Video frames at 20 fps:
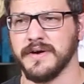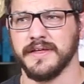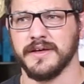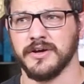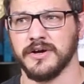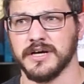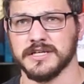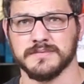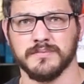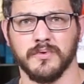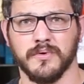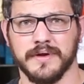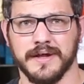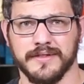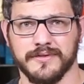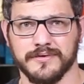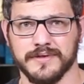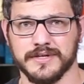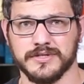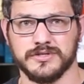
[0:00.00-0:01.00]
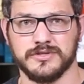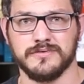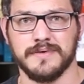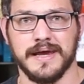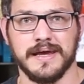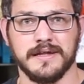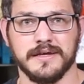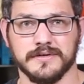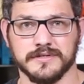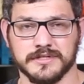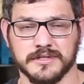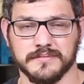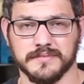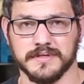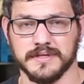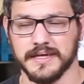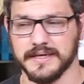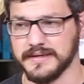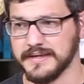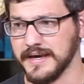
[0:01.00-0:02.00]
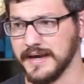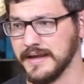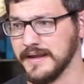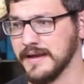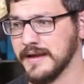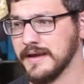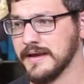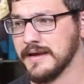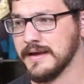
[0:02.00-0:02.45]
I think costs more than that. They're like $280 or something like that.